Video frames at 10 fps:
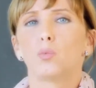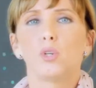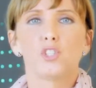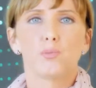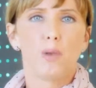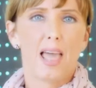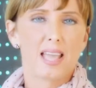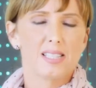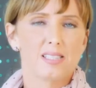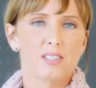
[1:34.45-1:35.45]
which
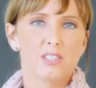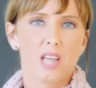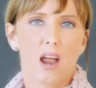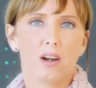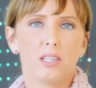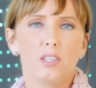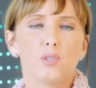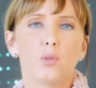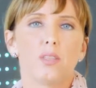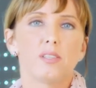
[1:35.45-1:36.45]
blends entirely
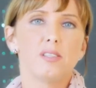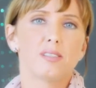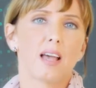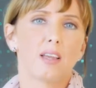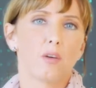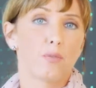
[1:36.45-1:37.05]
into the design of